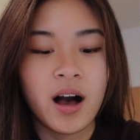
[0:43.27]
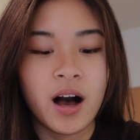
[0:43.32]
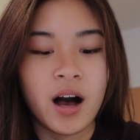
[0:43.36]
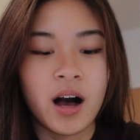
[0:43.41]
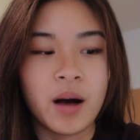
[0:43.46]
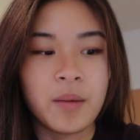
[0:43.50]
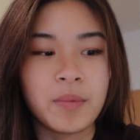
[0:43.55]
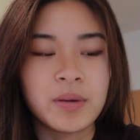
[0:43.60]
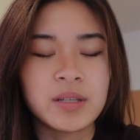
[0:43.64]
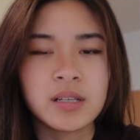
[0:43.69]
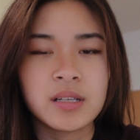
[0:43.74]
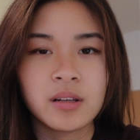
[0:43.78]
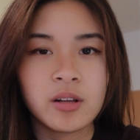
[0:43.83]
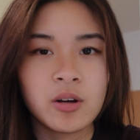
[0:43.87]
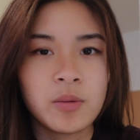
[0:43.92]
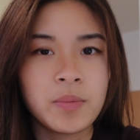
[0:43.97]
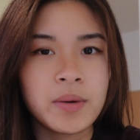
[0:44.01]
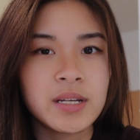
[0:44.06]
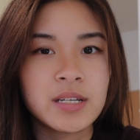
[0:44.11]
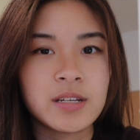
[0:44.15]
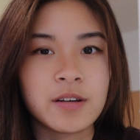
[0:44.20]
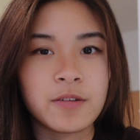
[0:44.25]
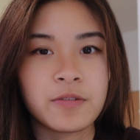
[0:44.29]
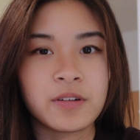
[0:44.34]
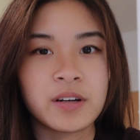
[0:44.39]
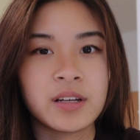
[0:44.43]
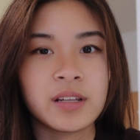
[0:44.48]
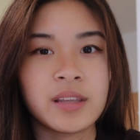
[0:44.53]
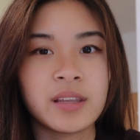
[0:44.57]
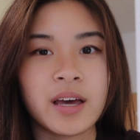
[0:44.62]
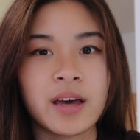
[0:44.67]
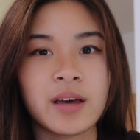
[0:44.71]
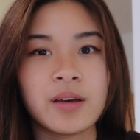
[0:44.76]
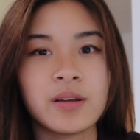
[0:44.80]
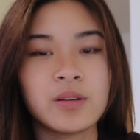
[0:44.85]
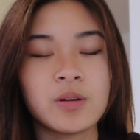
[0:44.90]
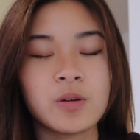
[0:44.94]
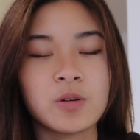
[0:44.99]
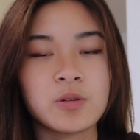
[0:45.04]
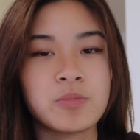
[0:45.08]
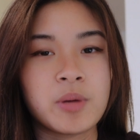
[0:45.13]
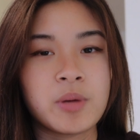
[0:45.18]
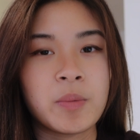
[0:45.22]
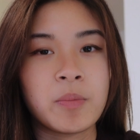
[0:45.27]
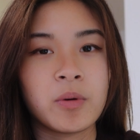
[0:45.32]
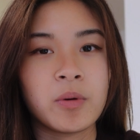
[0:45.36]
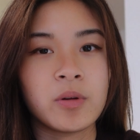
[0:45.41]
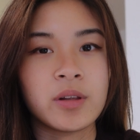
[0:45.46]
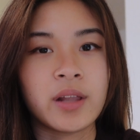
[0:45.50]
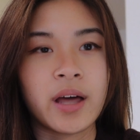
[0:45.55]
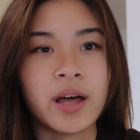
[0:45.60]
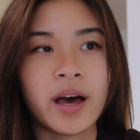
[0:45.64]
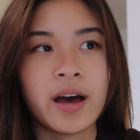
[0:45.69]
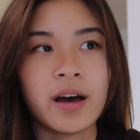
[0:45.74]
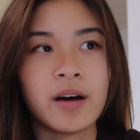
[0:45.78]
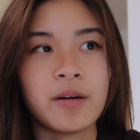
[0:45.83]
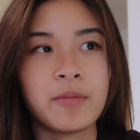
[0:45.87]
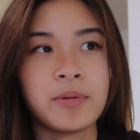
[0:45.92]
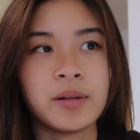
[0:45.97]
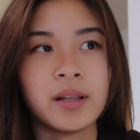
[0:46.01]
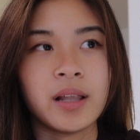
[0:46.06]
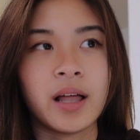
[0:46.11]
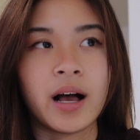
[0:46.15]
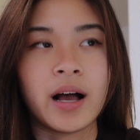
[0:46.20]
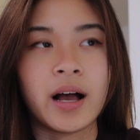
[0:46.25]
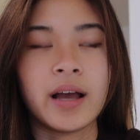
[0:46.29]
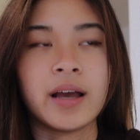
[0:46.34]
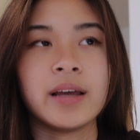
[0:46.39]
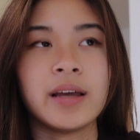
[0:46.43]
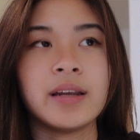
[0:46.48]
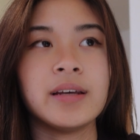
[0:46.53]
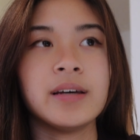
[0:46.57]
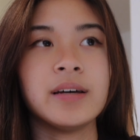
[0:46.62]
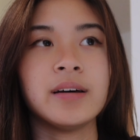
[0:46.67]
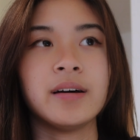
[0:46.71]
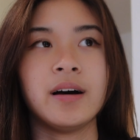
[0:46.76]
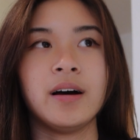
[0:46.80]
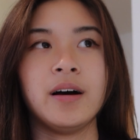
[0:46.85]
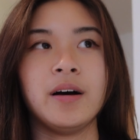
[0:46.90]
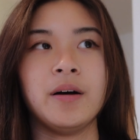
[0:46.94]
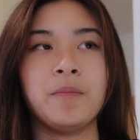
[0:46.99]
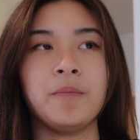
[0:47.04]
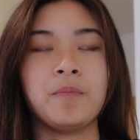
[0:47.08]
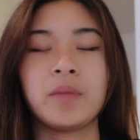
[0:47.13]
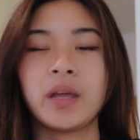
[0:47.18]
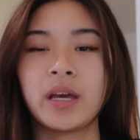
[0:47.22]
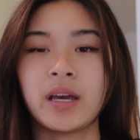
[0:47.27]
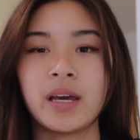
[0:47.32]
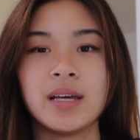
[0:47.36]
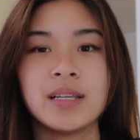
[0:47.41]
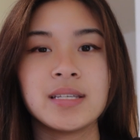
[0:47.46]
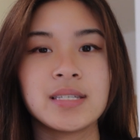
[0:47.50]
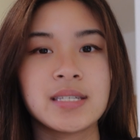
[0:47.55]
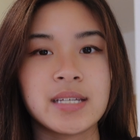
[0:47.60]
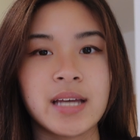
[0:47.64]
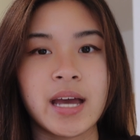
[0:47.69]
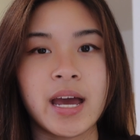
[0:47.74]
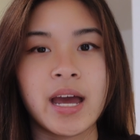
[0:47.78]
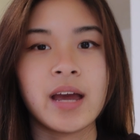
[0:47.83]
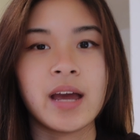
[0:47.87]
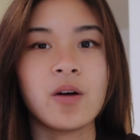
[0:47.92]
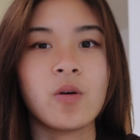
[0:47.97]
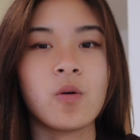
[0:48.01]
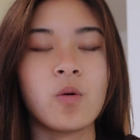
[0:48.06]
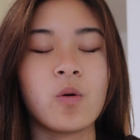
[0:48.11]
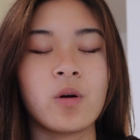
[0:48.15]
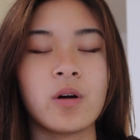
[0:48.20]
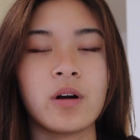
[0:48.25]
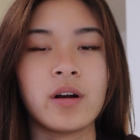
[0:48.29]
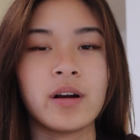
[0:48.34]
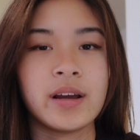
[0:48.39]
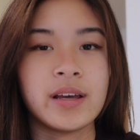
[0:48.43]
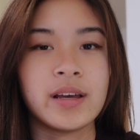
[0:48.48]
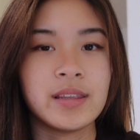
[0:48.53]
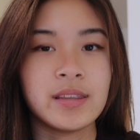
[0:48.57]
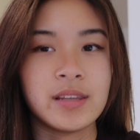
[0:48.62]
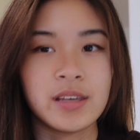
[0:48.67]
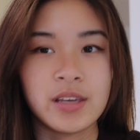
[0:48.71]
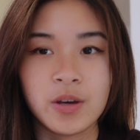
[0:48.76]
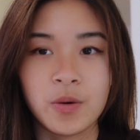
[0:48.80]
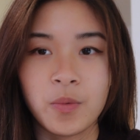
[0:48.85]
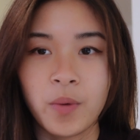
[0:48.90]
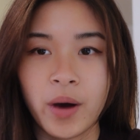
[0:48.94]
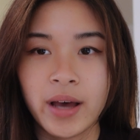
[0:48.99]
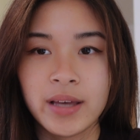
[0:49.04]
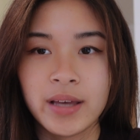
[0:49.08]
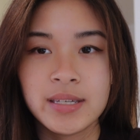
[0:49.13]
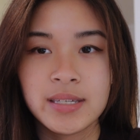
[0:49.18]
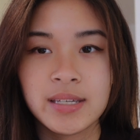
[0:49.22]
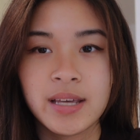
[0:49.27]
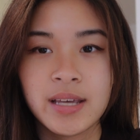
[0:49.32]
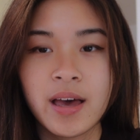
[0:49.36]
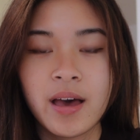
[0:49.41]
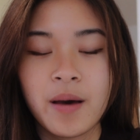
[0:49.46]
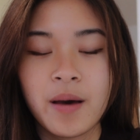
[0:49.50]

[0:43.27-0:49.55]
It's a little bit different than those people that applied in-state or in the US.